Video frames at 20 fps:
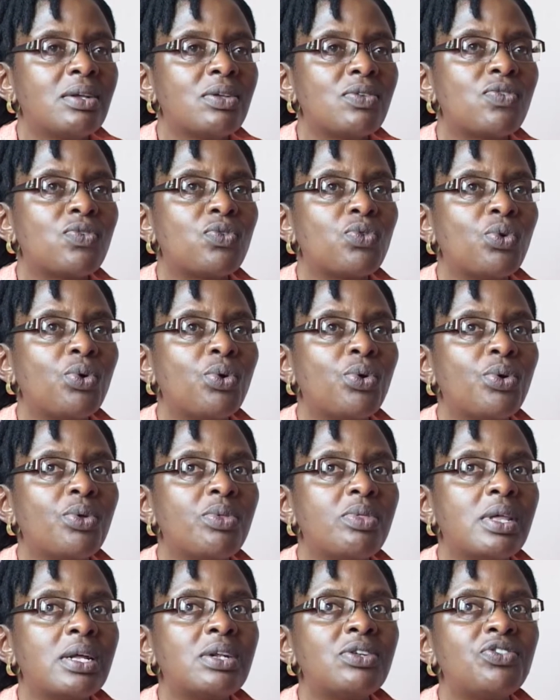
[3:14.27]

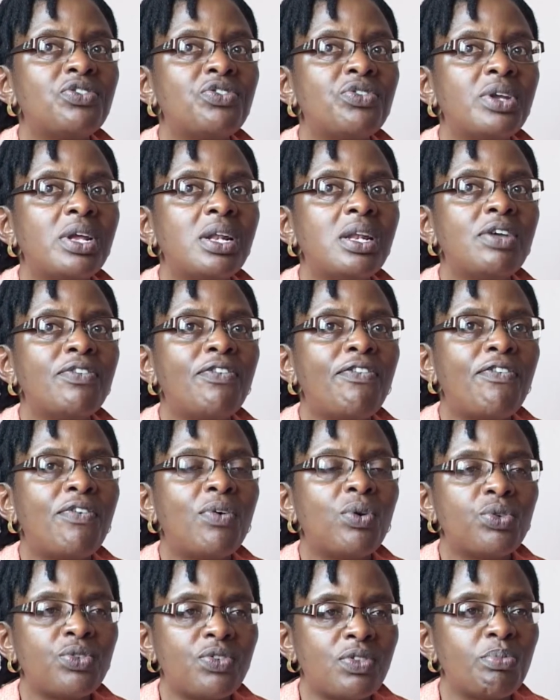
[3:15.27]
So that really
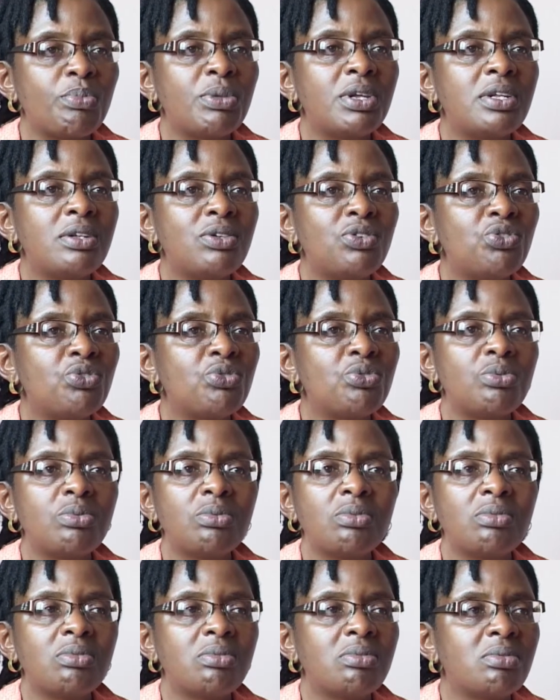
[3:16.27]
forced me
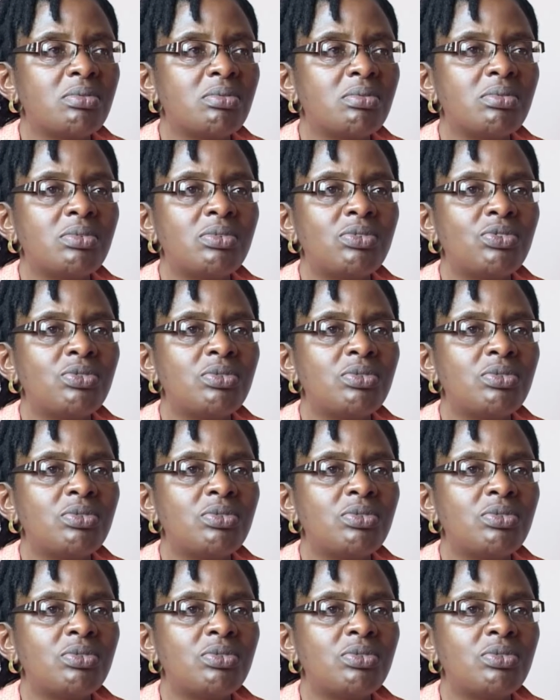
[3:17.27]
to